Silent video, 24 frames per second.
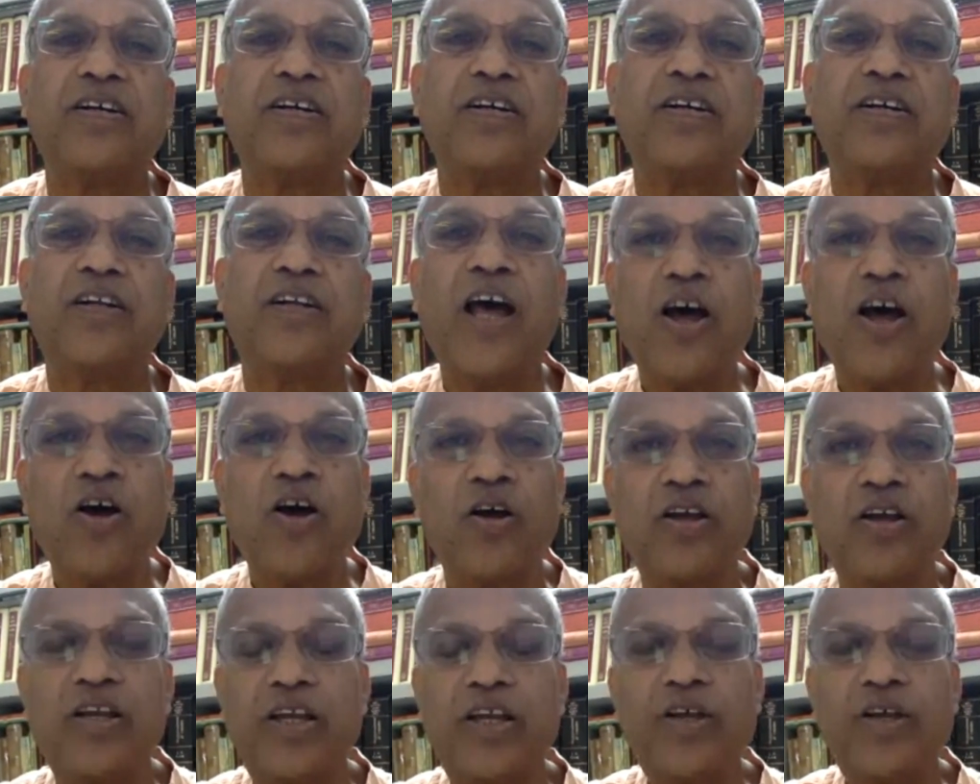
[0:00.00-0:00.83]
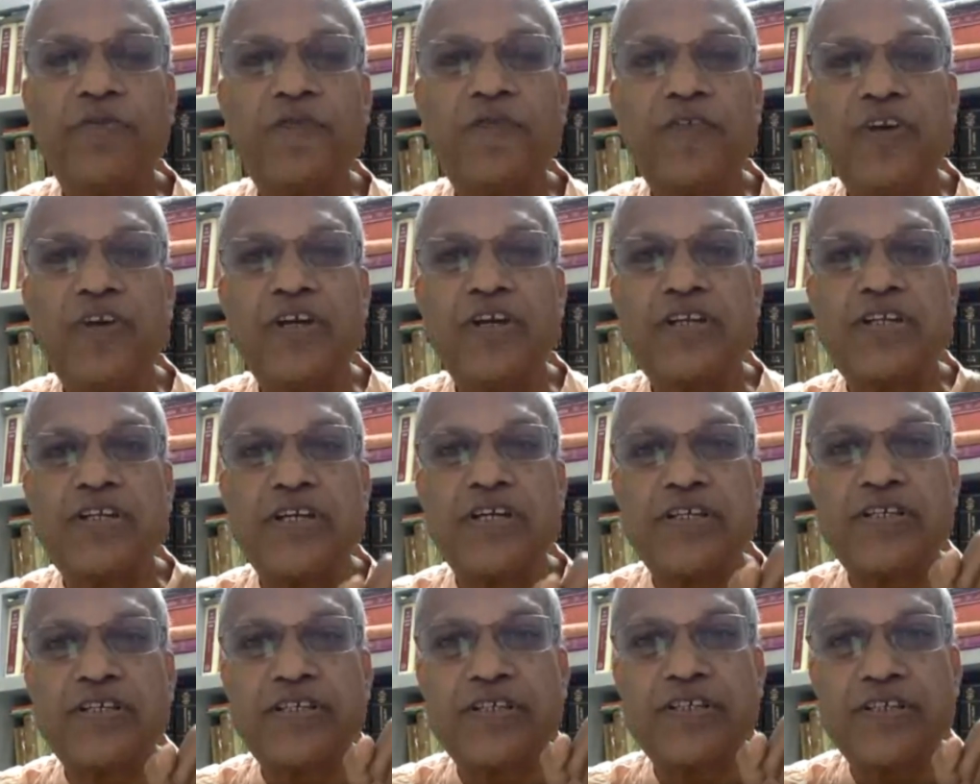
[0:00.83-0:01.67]
Now, if it
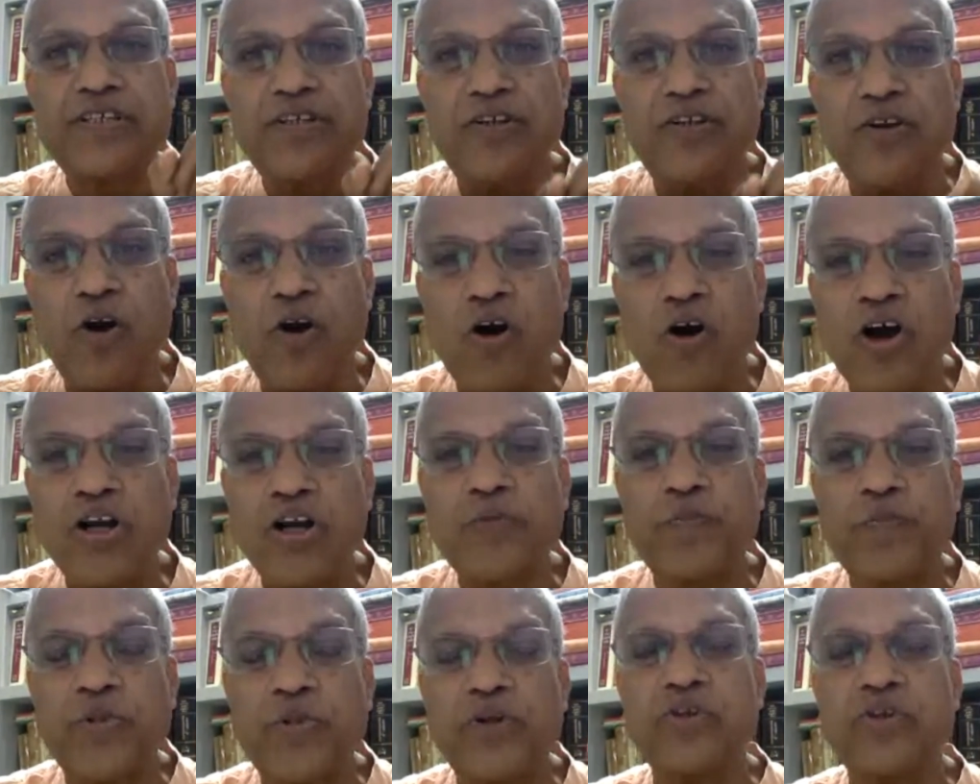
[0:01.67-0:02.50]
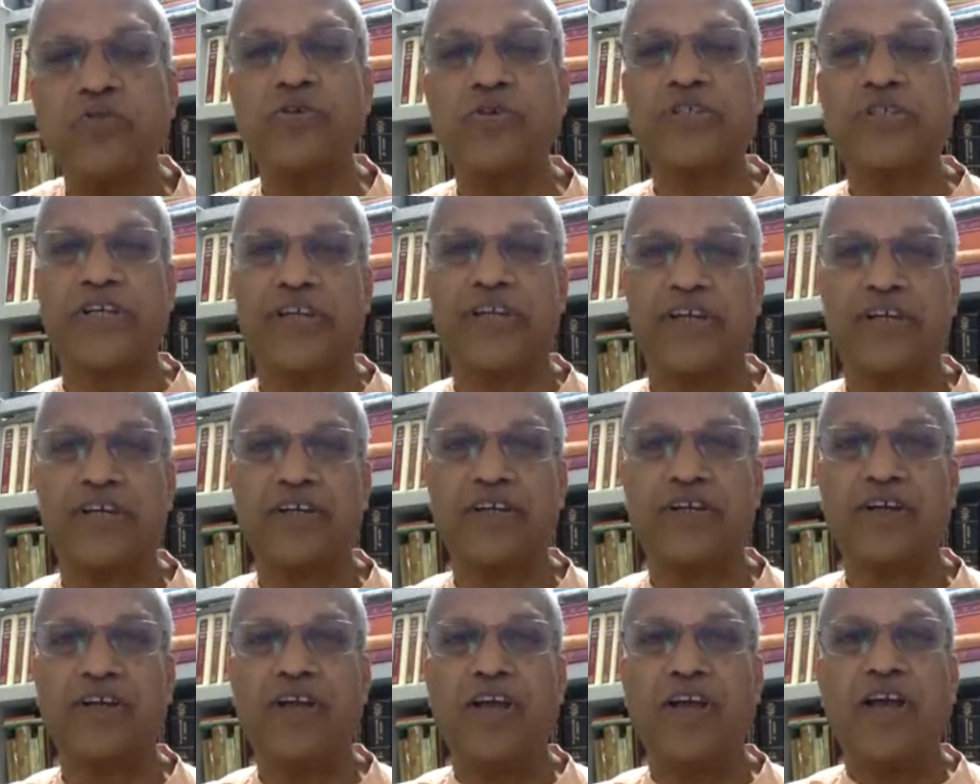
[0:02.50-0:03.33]
is not producing,
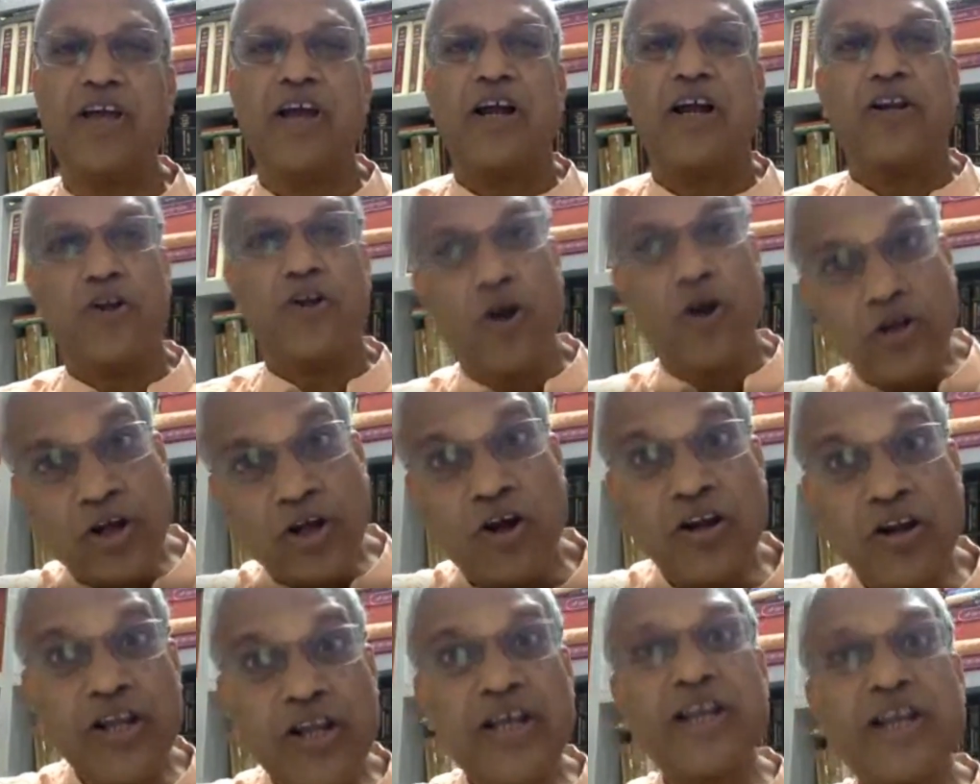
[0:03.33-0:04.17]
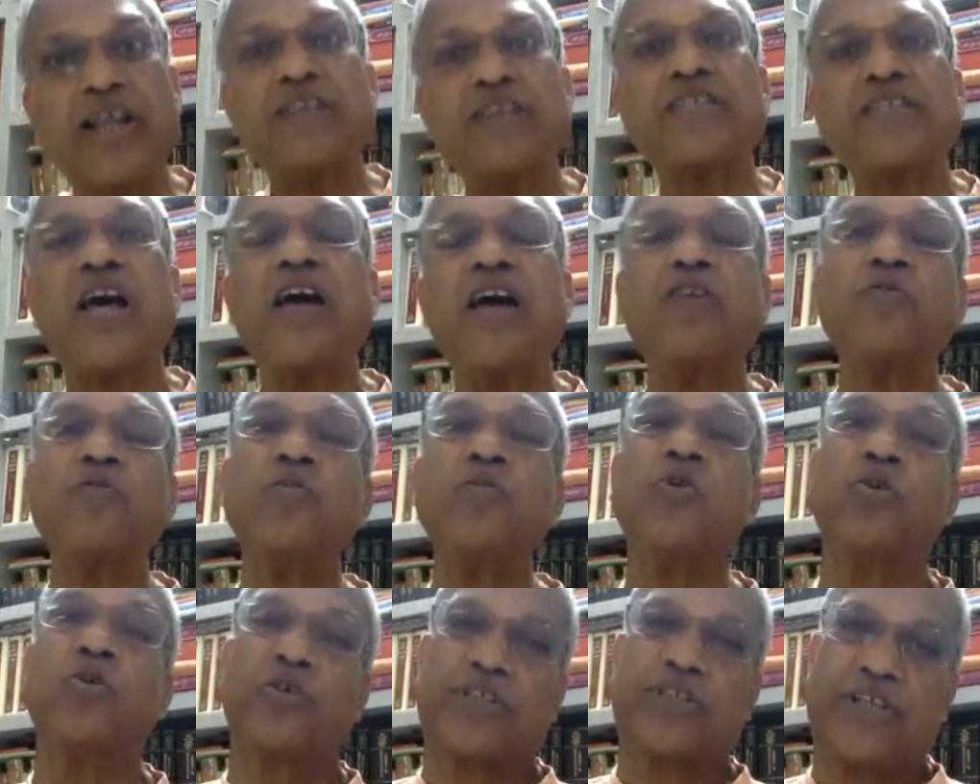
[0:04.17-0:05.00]
not only
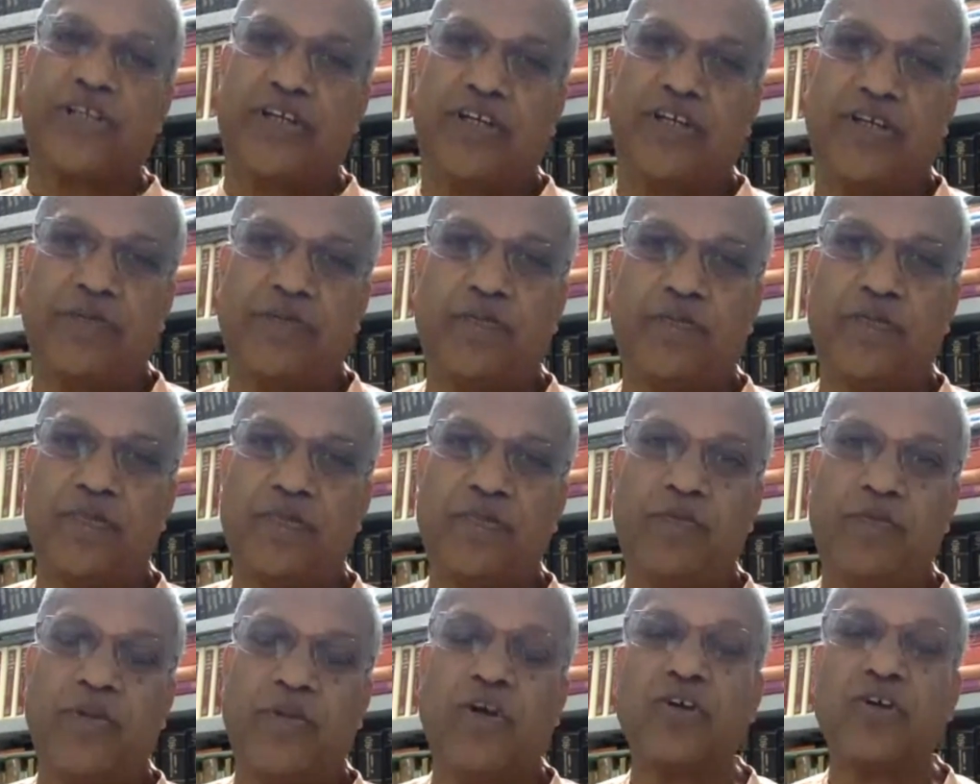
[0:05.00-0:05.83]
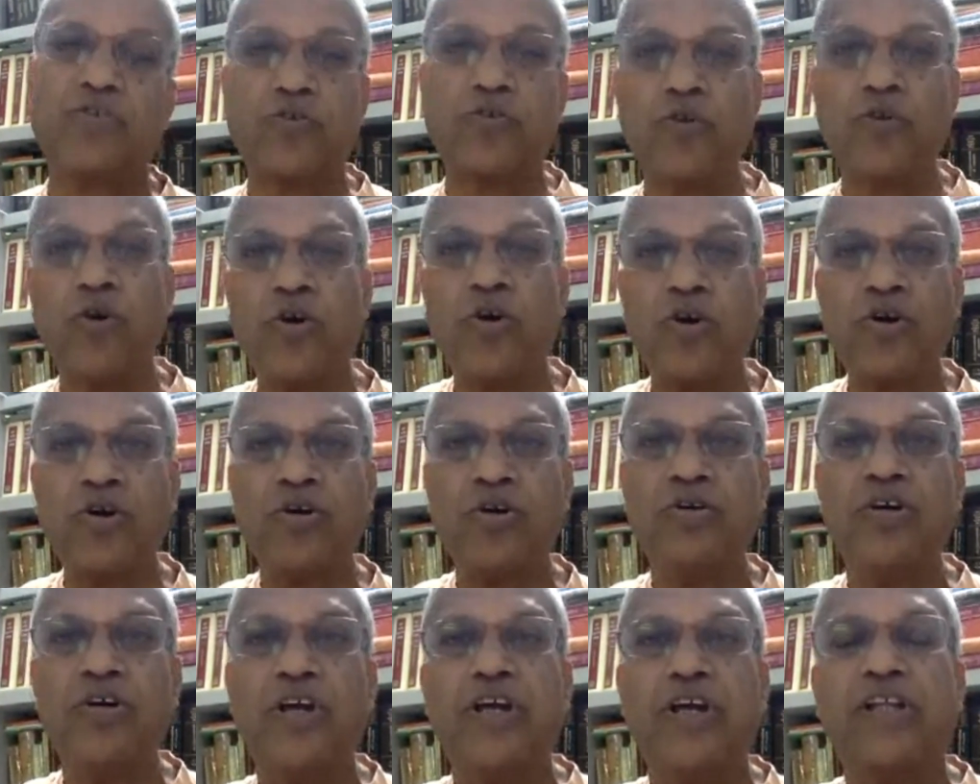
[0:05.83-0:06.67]
Rasanubhuti, because though
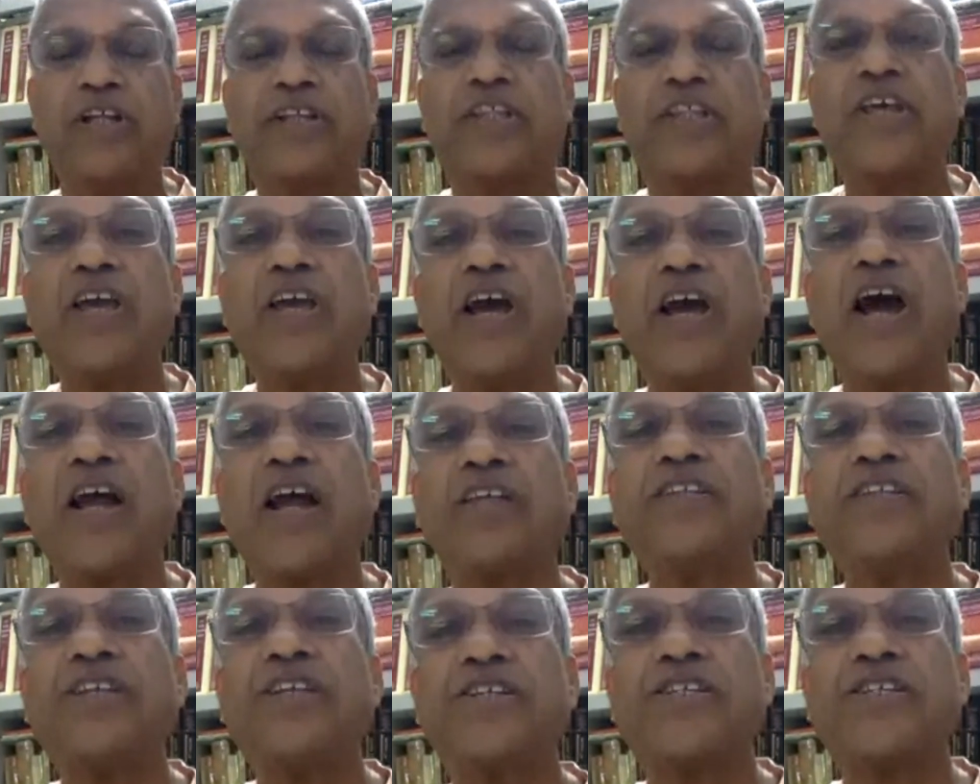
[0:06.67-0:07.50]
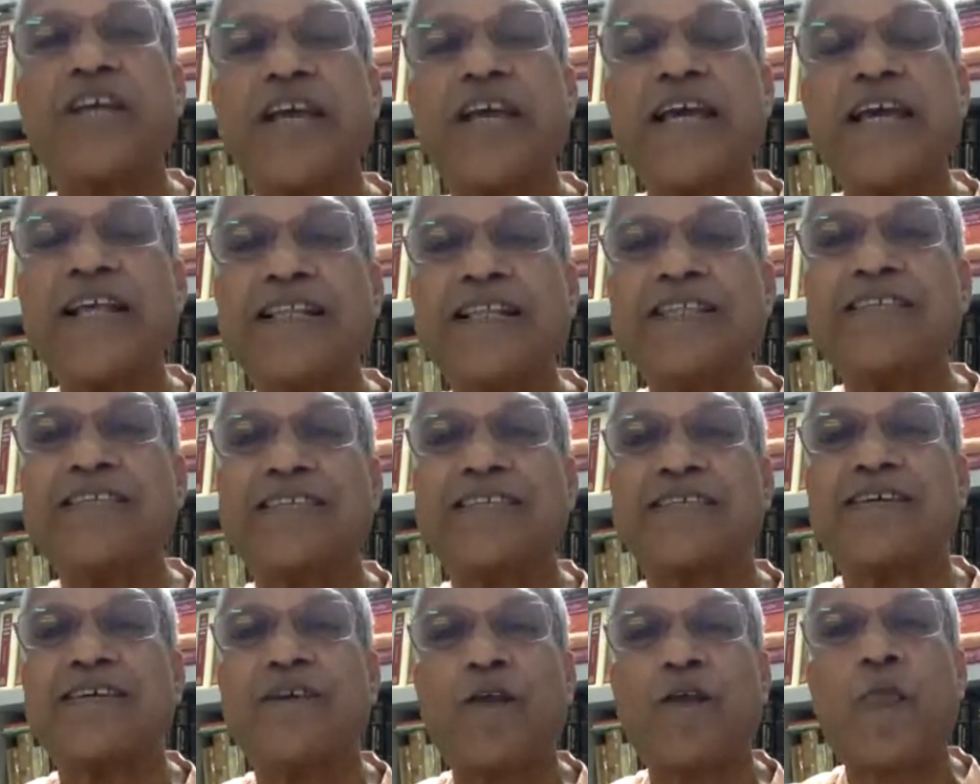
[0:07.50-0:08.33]
they are the tales
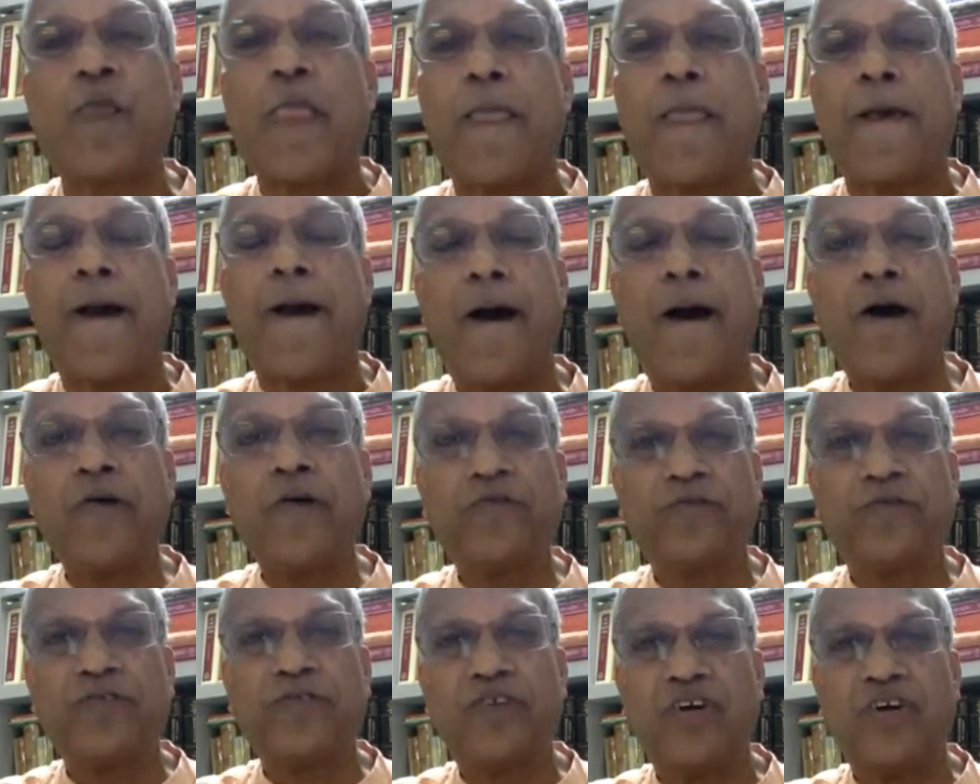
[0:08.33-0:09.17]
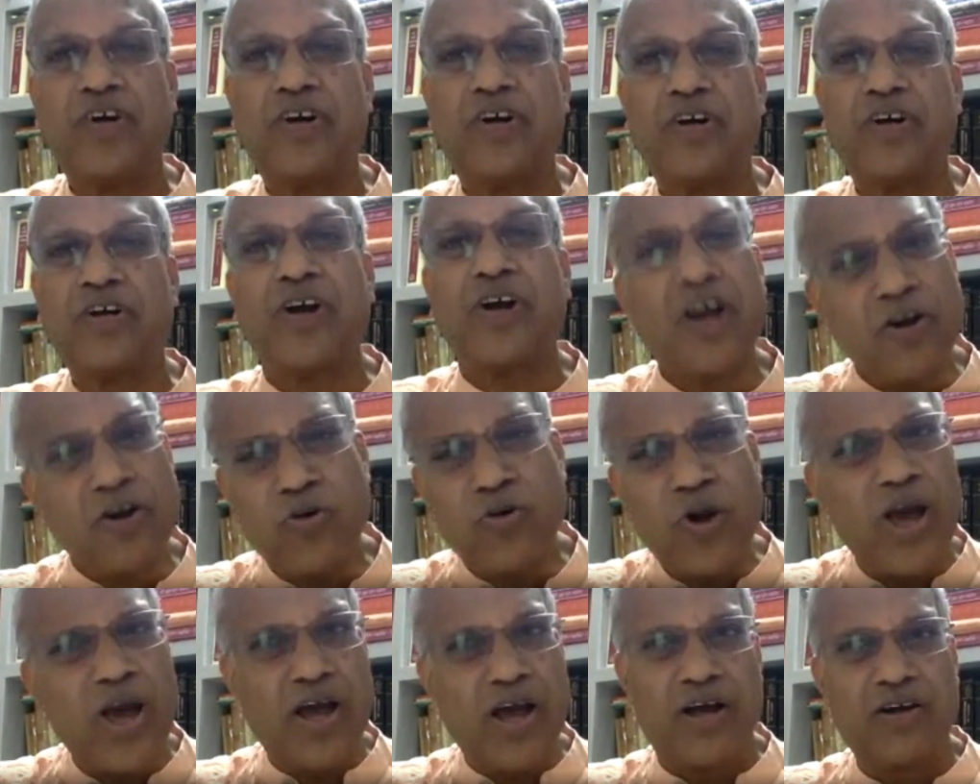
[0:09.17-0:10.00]
of
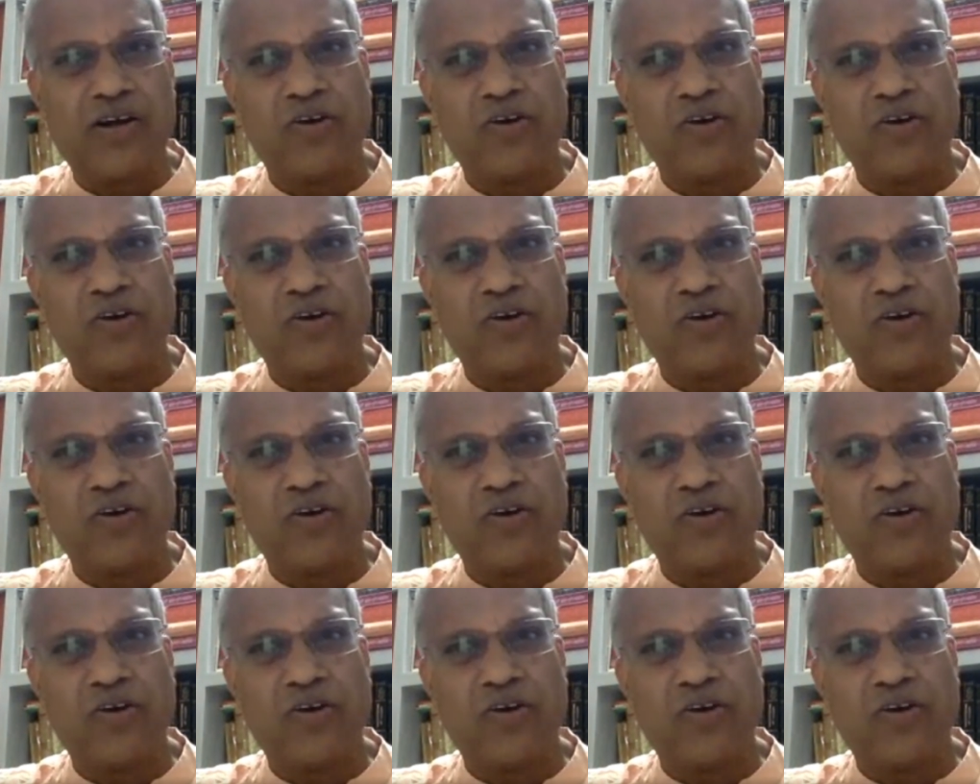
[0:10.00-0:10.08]
Karuna,